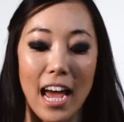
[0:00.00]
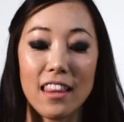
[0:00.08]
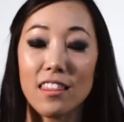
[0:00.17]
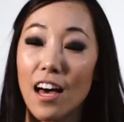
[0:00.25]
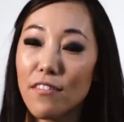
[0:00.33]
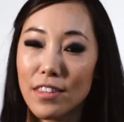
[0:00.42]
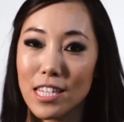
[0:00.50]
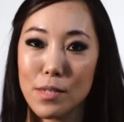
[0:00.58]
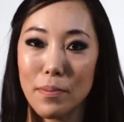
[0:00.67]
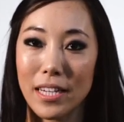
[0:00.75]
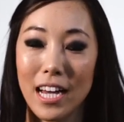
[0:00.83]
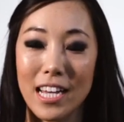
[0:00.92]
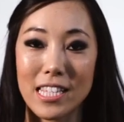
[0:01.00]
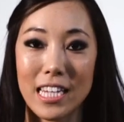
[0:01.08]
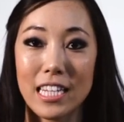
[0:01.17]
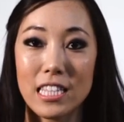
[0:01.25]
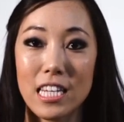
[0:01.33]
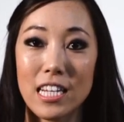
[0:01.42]
And I love this because
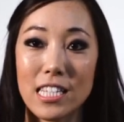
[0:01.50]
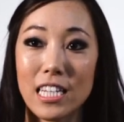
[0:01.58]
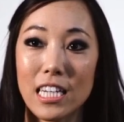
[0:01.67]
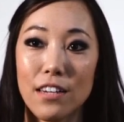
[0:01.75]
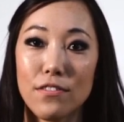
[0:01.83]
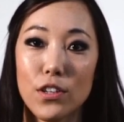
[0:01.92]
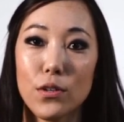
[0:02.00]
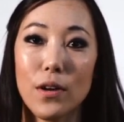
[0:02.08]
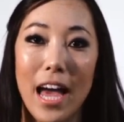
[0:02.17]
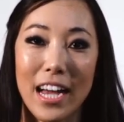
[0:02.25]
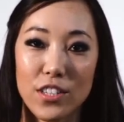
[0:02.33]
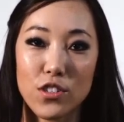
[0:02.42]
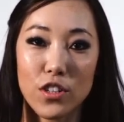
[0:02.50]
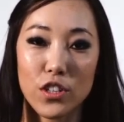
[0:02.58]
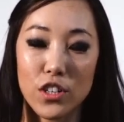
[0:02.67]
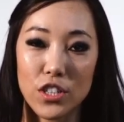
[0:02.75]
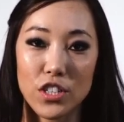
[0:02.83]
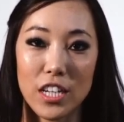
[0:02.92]
it doesn't give you extra
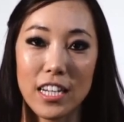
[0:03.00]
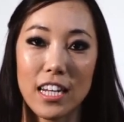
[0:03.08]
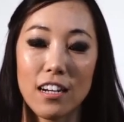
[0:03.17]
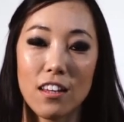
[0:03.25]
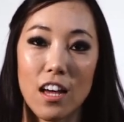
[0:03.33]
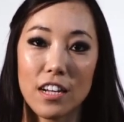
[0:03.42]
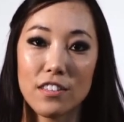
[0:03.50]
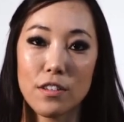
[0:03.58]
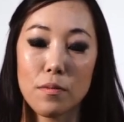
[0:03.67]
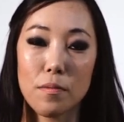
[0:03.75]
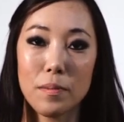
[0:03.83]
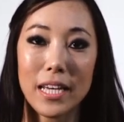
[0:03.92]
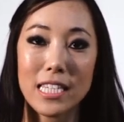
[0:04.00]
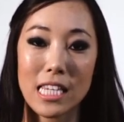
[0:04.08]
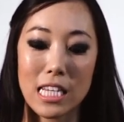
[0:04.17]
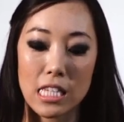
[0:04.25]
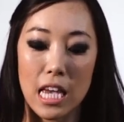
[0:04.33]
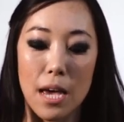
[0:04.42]
cushion in a lot of different
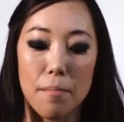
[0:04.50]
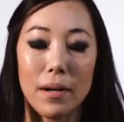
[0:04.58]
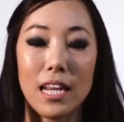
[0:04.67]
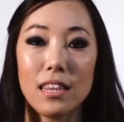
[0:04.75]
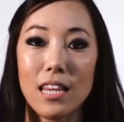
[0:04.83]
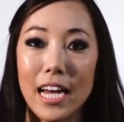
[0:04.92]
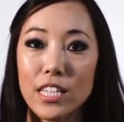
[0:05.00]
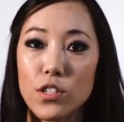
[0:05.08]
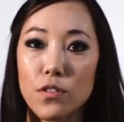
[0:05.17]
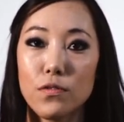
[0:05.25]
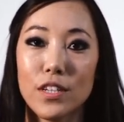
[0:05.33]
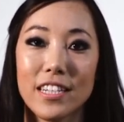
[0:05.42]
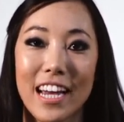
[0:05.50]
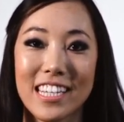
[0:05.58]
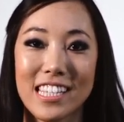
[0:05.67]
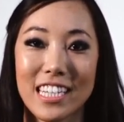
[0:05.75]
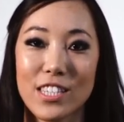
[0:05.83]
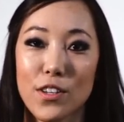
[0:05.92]
places, but it lines your foot
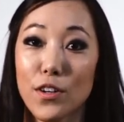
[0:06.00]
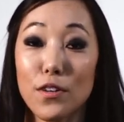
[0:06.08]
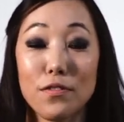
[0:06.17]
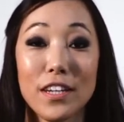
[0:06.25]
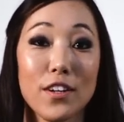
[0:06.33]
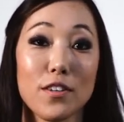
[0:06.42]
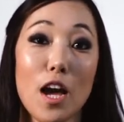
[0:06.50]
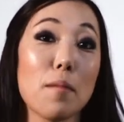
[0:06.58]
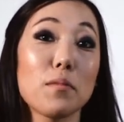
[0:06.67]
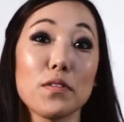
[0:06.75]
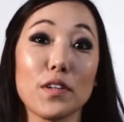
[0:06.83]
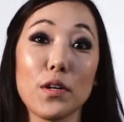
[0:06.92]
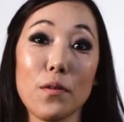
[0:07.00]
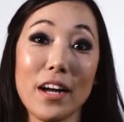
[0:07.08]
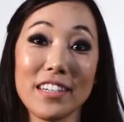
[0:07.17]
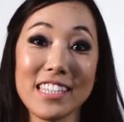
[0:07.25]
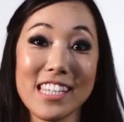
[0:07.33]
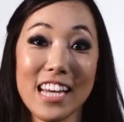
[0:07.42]
nicely so your feet are not moving
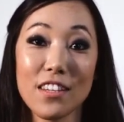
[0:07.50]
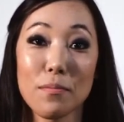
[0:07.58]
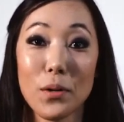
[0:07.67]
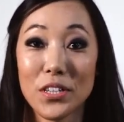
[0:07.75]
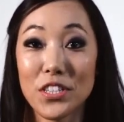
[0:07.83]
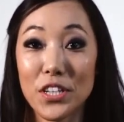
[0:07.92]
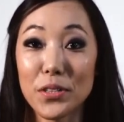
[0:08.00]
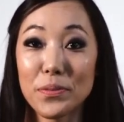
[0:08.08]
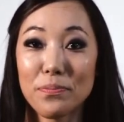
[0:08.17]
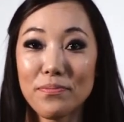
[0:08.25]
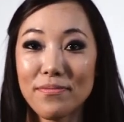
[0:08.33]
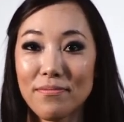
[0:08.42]
around inside the pointe shoe.